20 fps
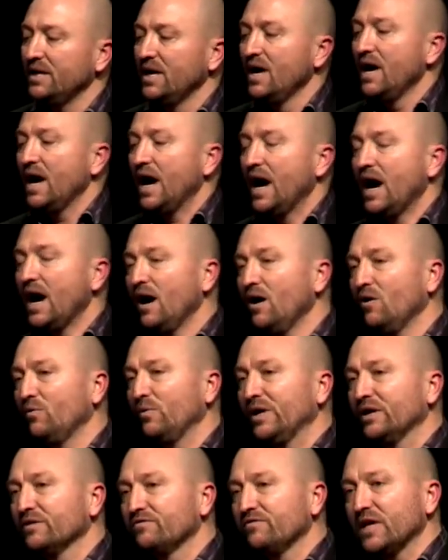how we
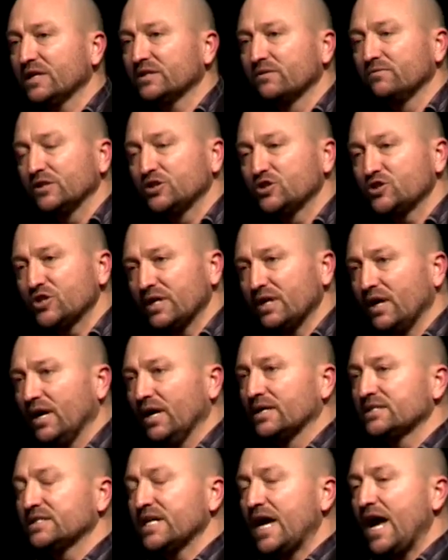effectively
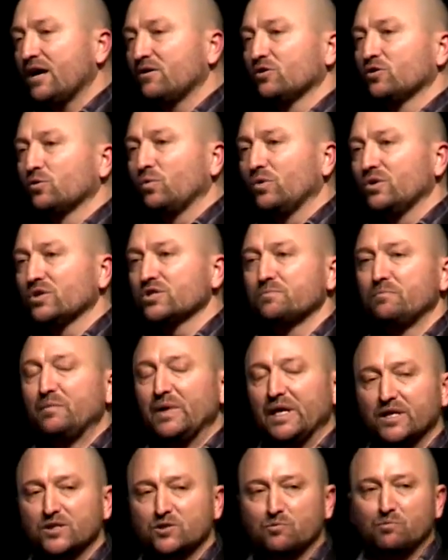tackle the world's
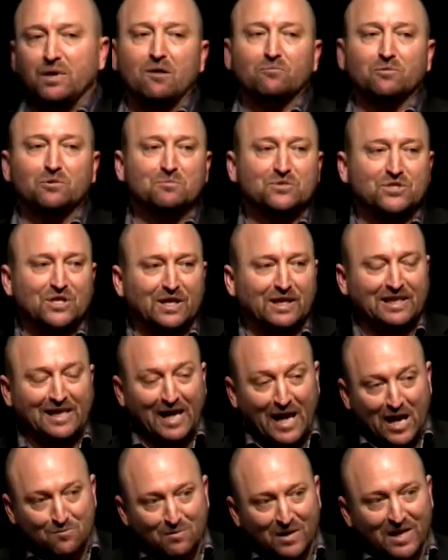biggest problems in
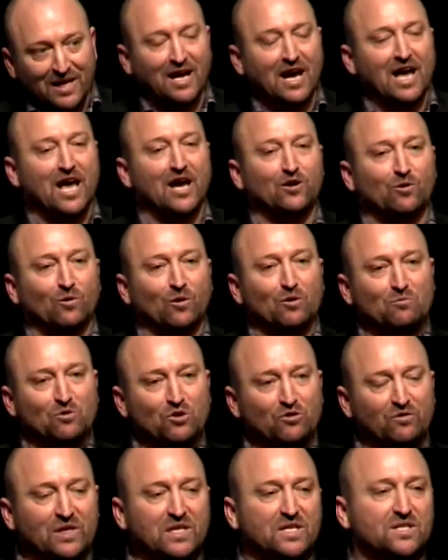gaming and or
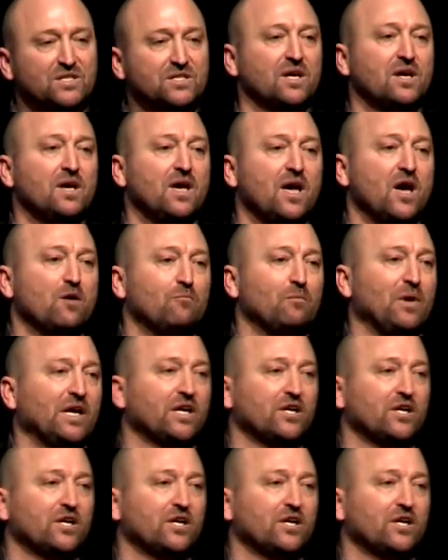movies, and making